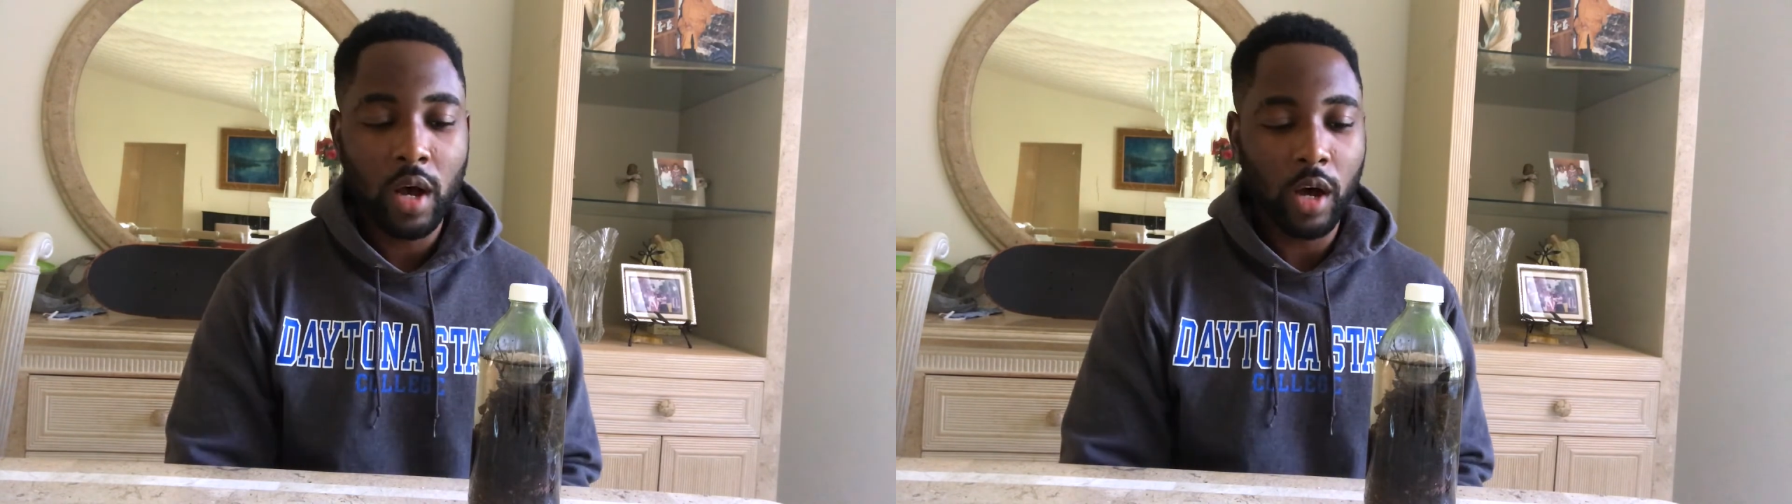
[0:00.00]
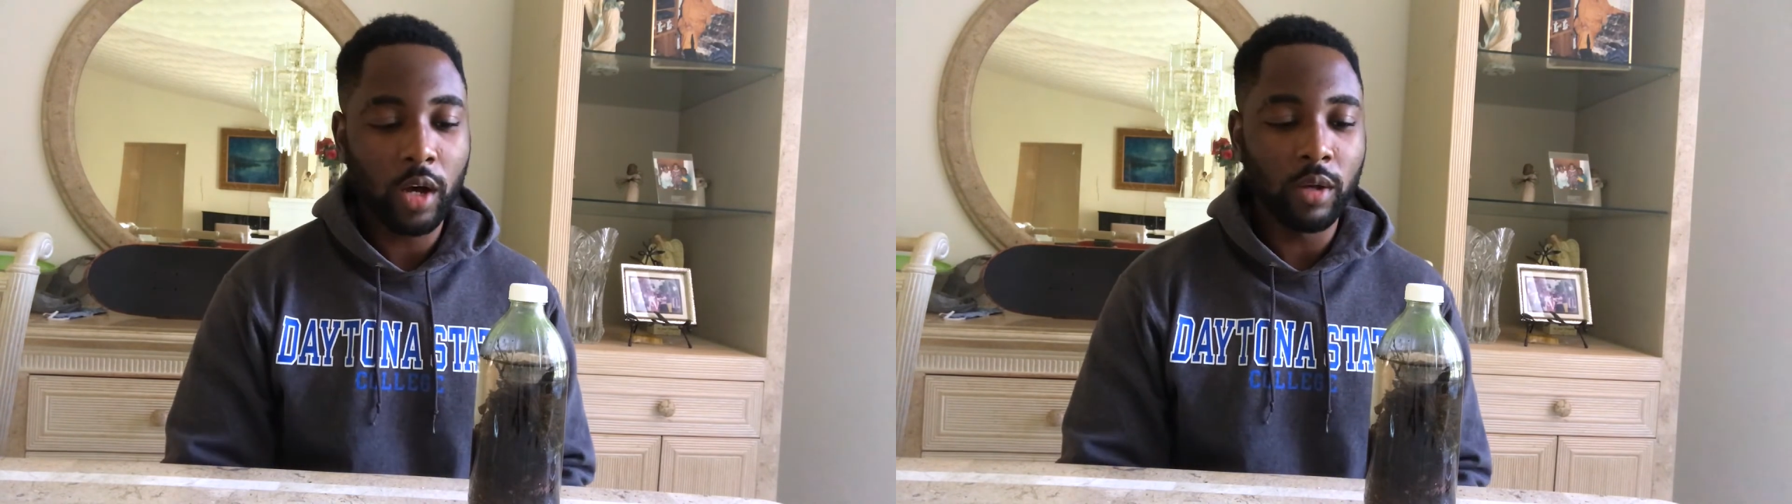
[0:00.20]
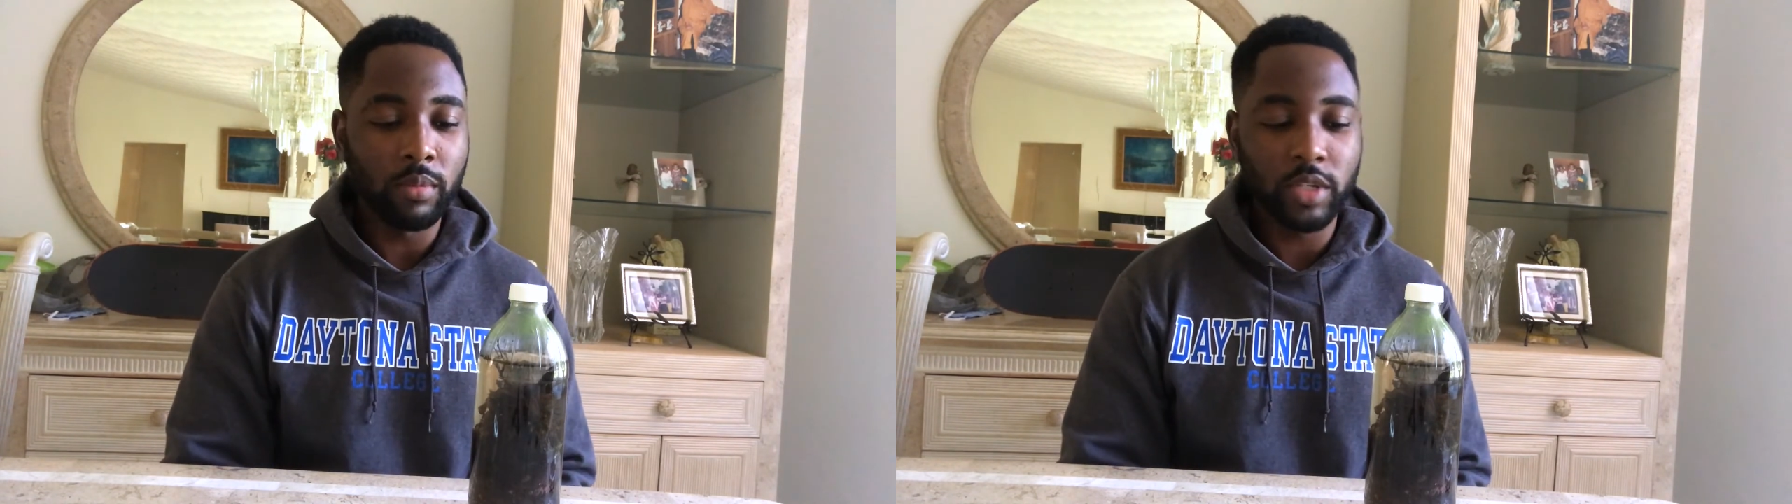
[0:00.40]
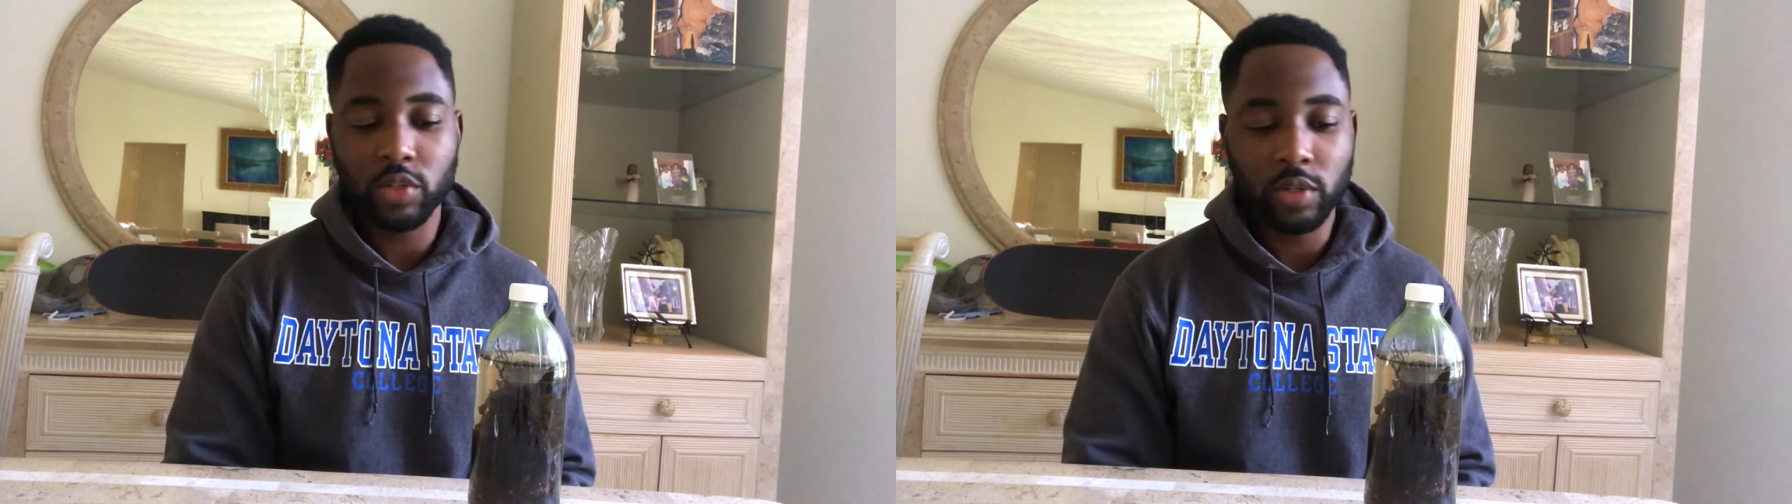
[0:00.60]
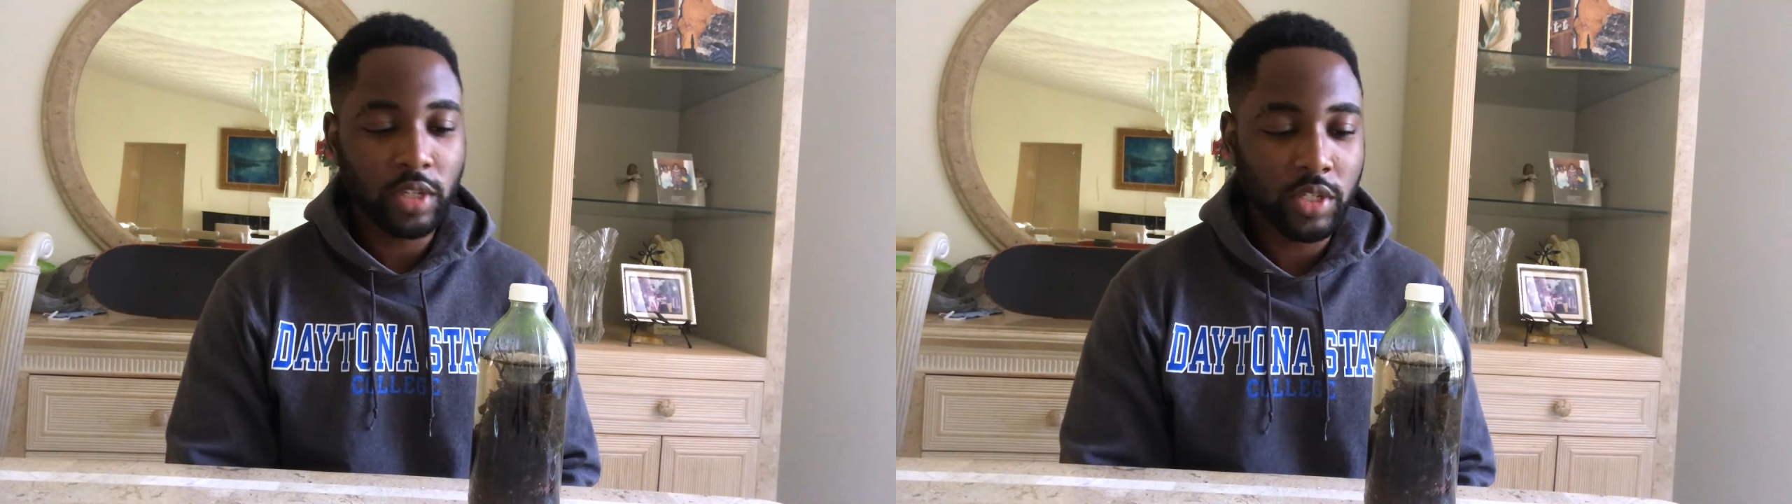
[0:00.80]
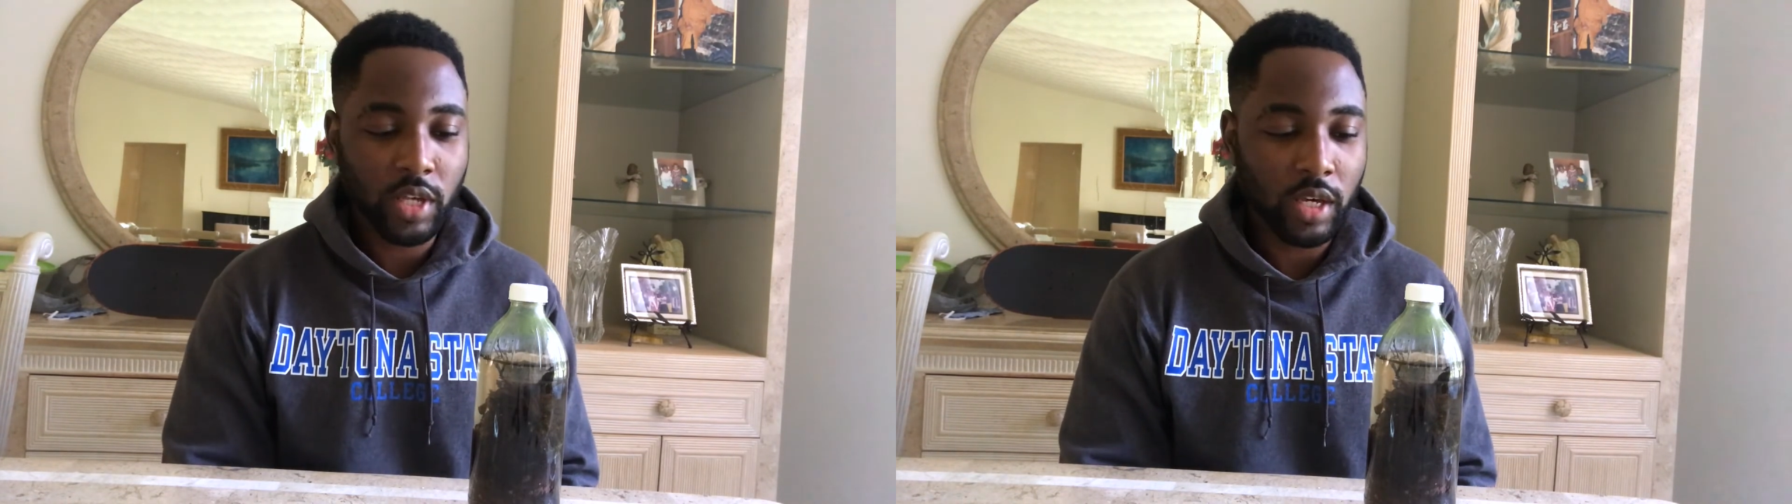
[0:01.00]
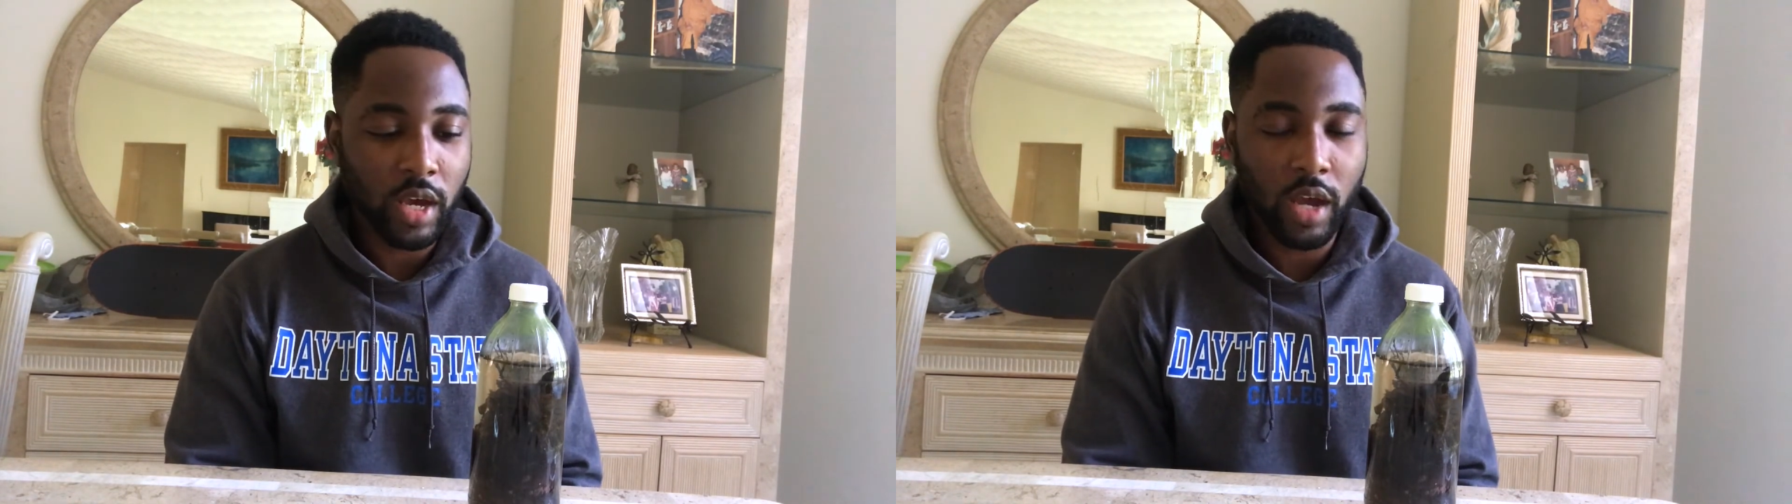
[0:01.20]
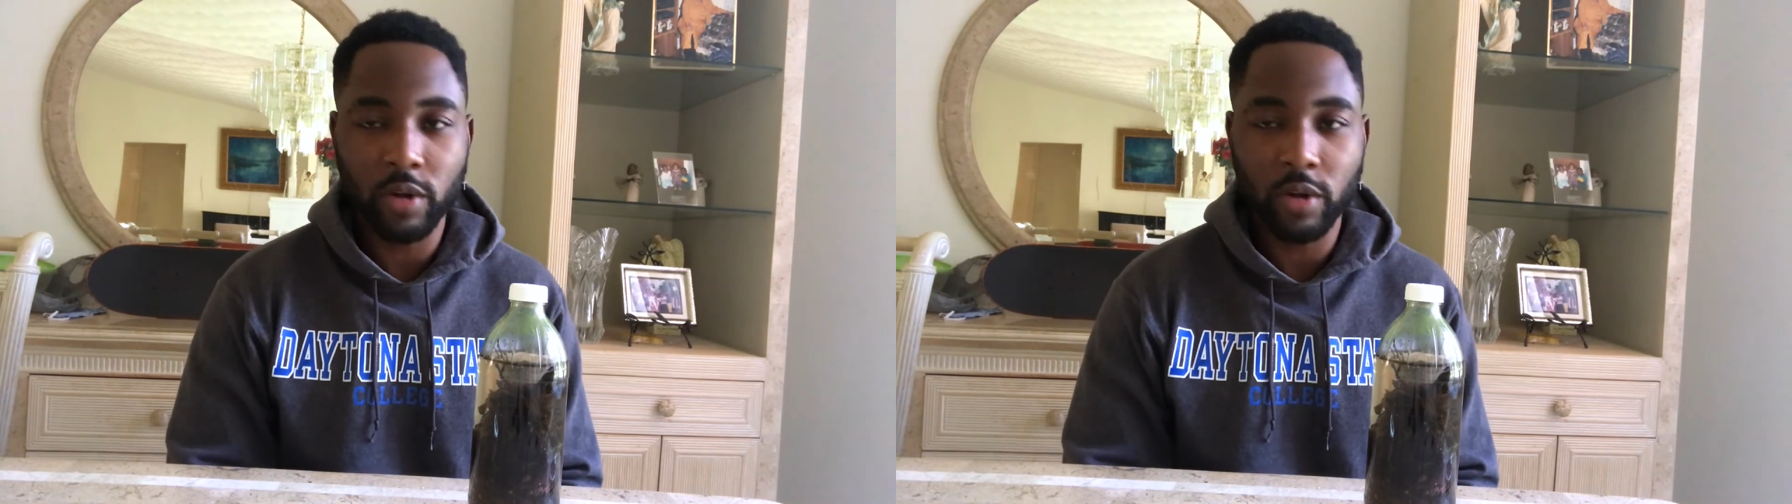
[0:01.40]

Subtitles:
as early as I can,